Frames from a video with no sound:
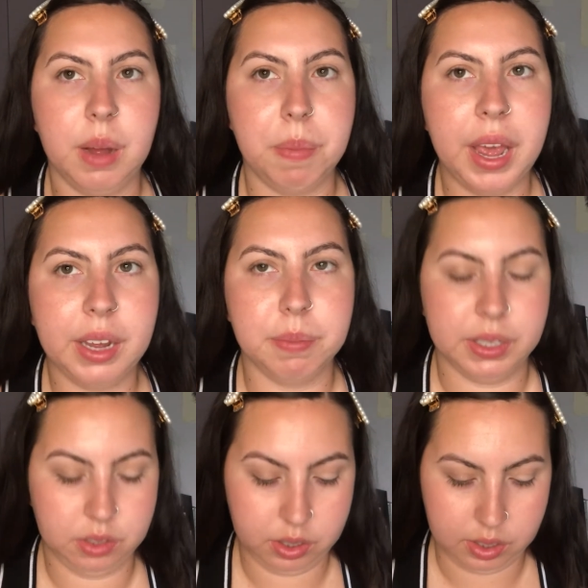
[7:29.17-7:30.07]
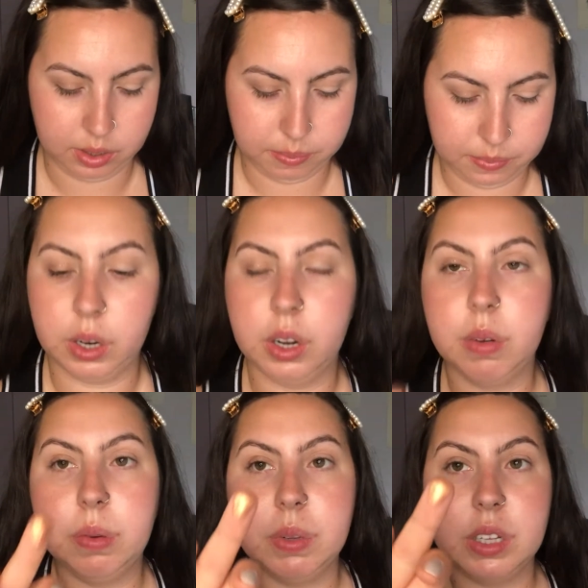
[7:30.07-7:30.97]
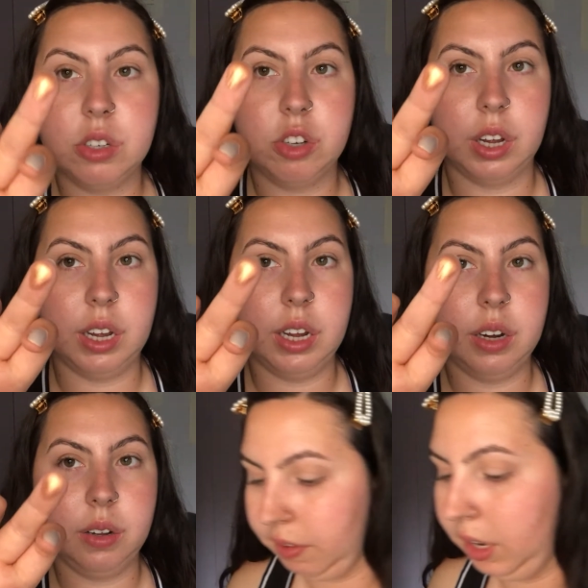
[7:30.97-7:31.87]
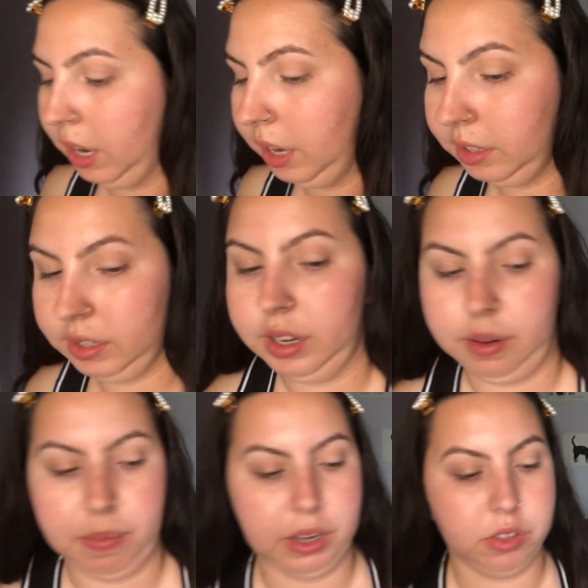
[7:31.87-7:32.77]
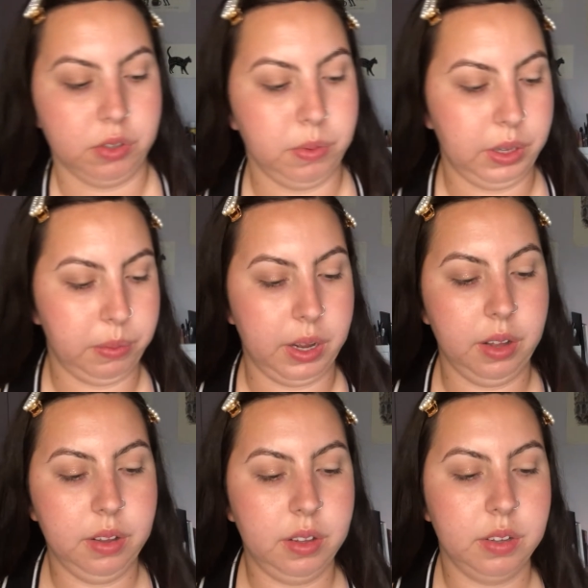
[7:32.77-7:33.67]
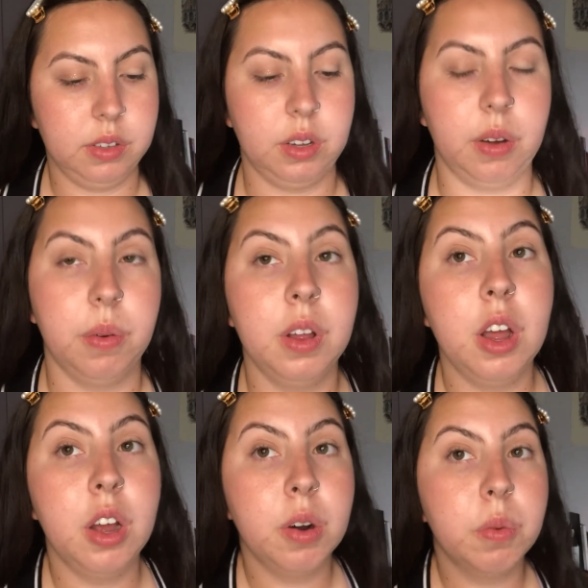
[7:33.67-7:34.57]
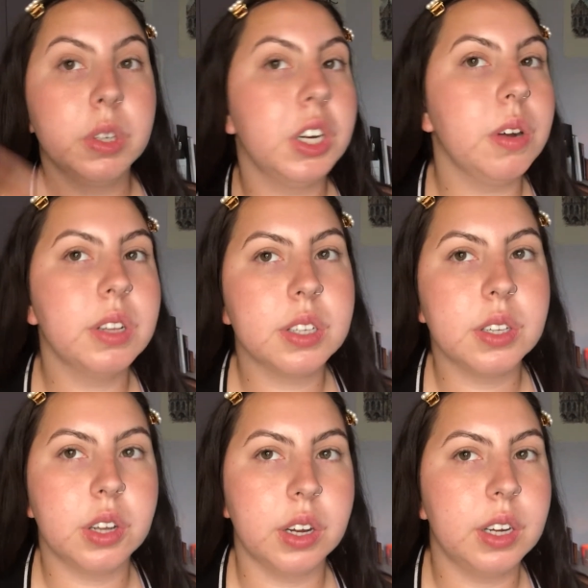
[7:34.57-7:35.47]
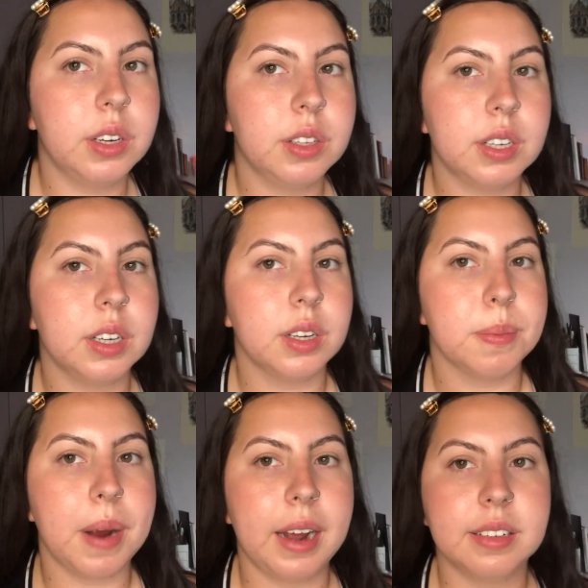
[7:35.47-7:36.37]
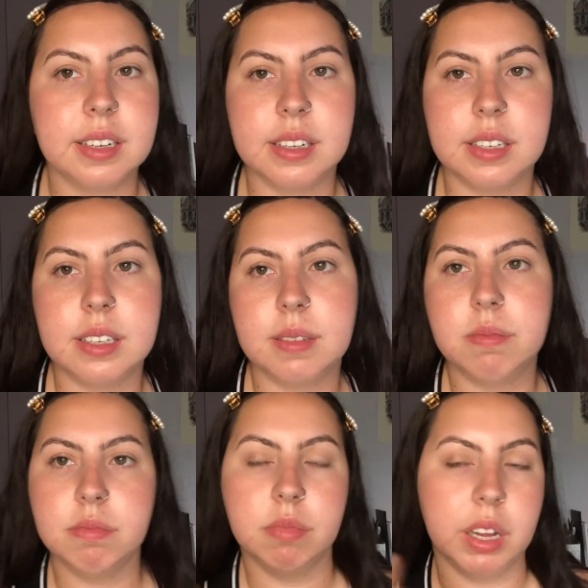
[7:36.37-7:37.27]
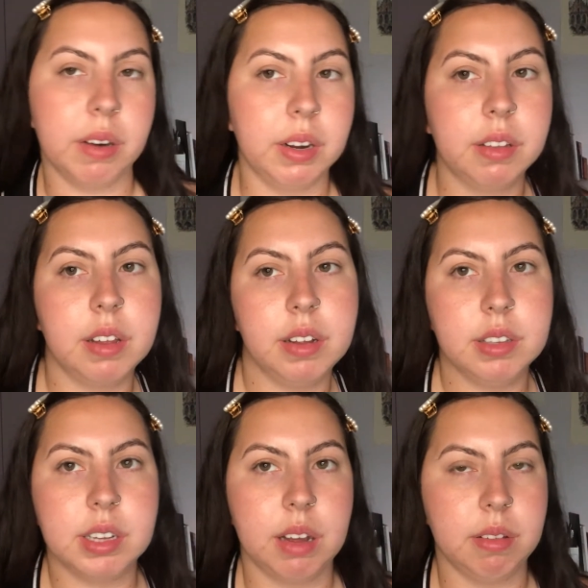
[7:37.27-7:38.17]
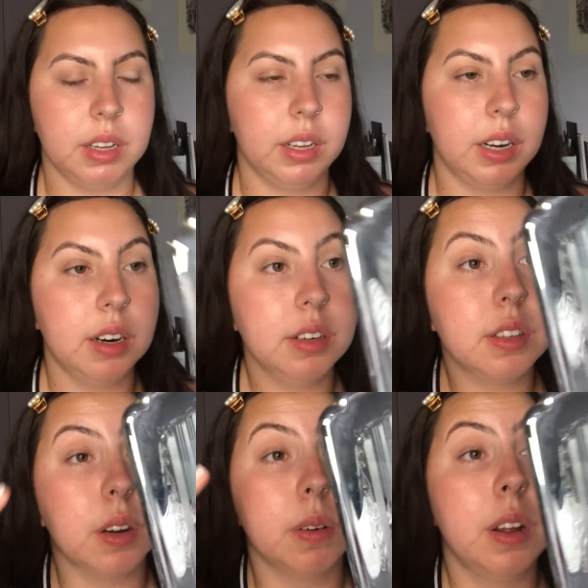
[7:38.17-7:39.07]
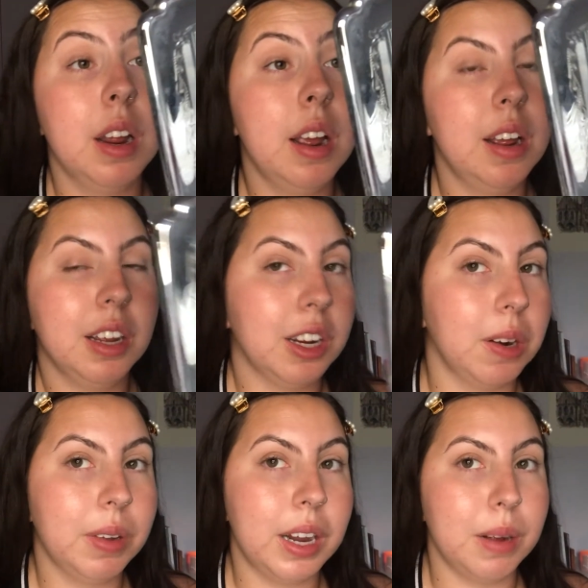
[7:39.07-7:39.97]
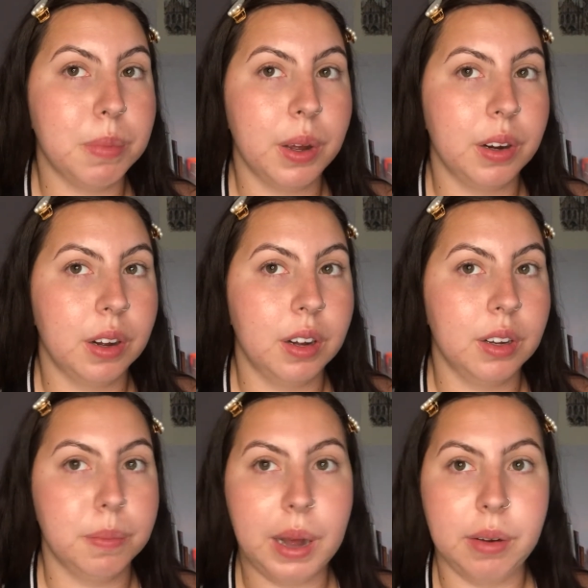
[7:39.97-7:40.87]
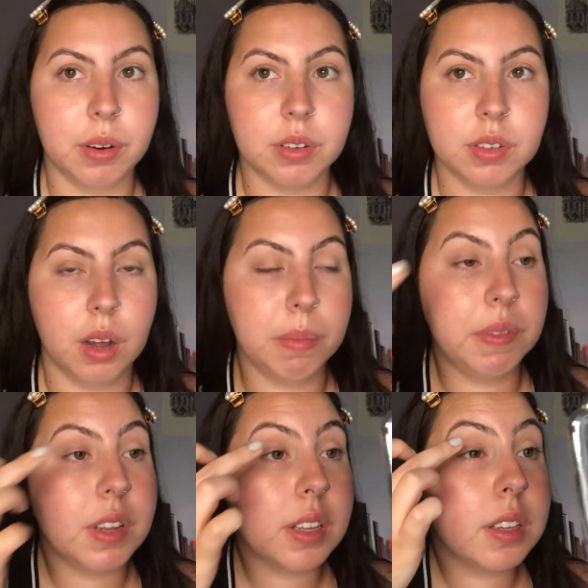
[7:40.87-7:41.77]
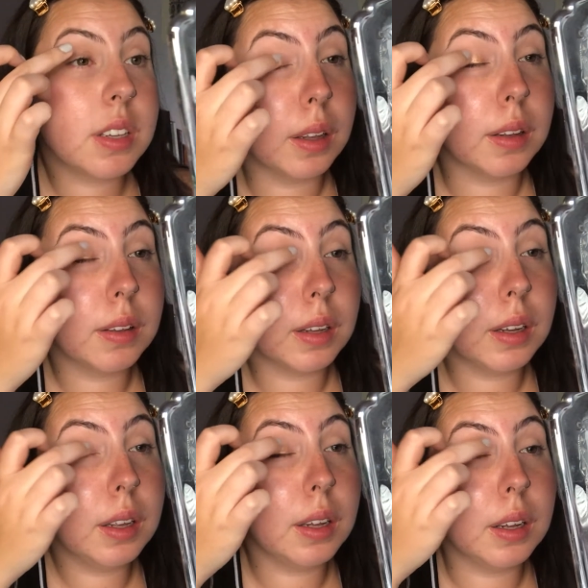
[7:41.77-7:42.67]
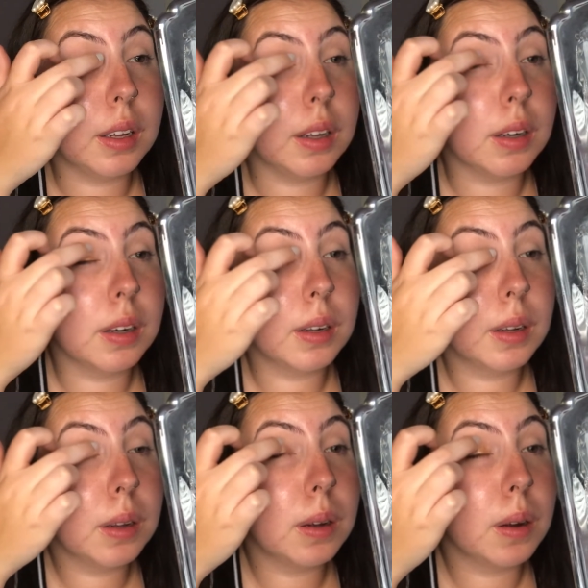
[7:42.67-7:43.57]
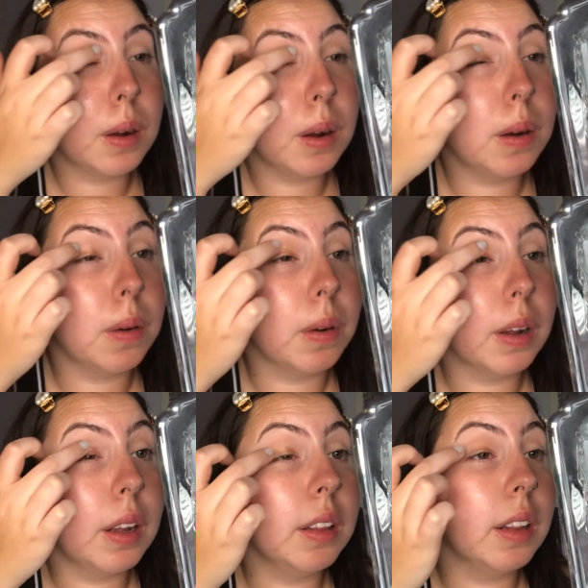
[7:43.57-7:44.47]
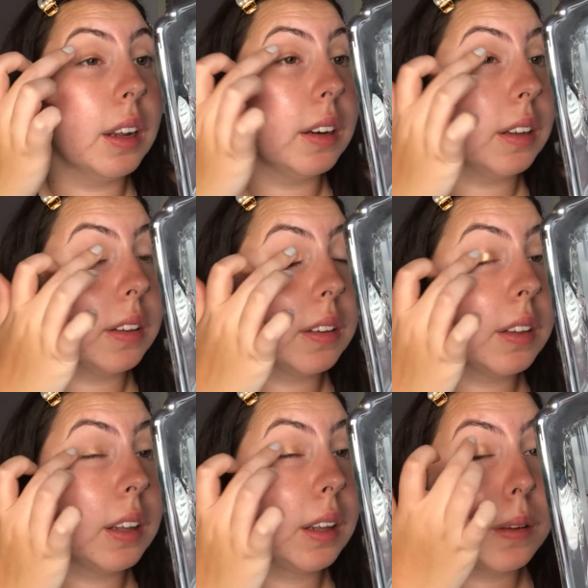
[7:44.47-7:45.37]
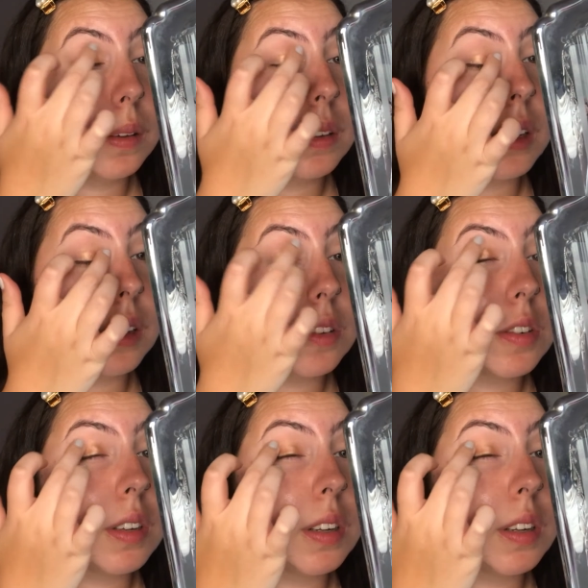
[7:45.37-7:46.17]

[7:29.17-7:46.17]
pigment to them. I'm gonna go in with this shade. Very nice, and it matches really well. So where you know this is good to practice layering things, see how they layer. So, you know, can I put a powder on top of this? Yes, I can. Oh, and that is such